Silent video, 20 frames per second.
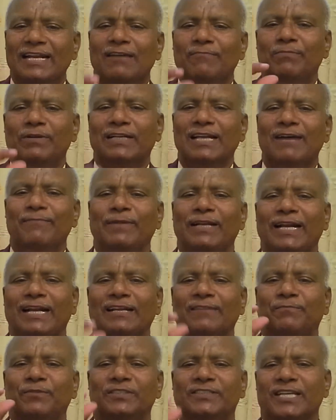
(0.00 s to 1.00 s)
of vitamin A
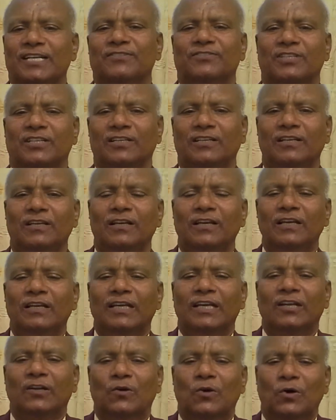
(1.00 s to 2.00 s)
deficiency
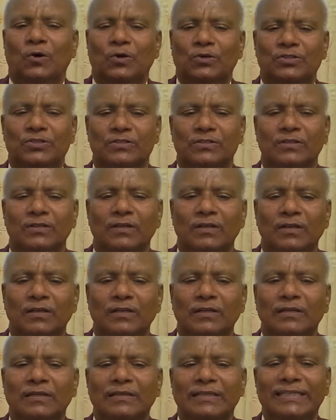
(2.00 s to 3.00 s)
in goats
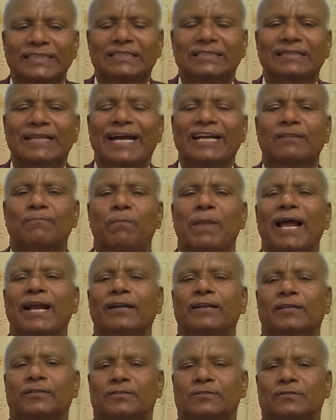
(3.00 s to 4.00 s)
is night
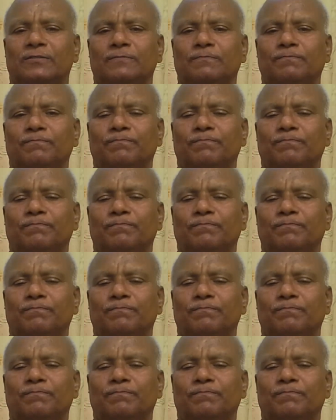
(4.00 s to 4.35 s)
blindness.